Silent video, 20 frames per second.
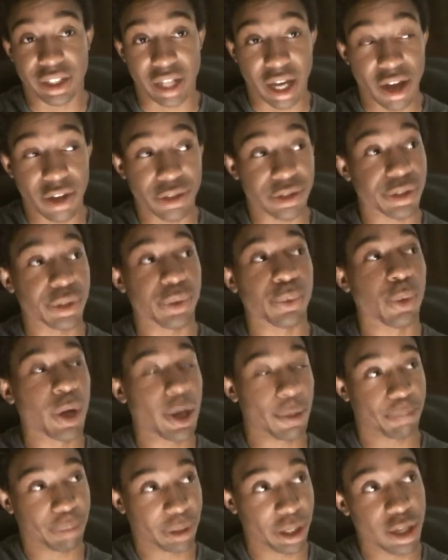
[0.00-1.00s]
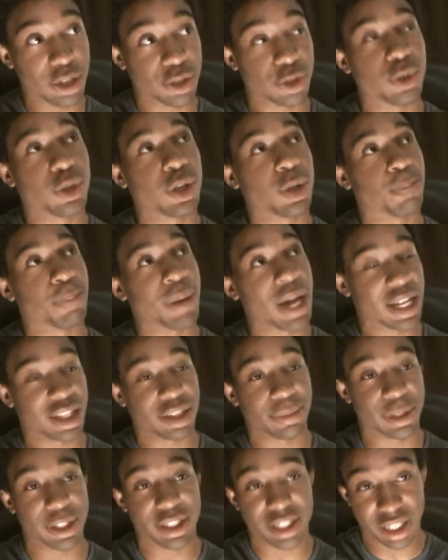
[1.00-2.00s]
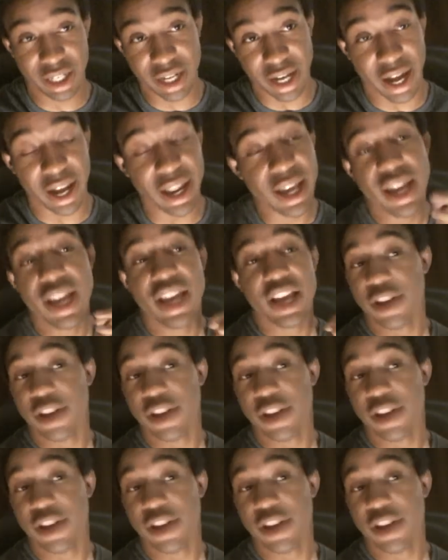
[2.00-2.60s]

tells you what place you could possibly sit at.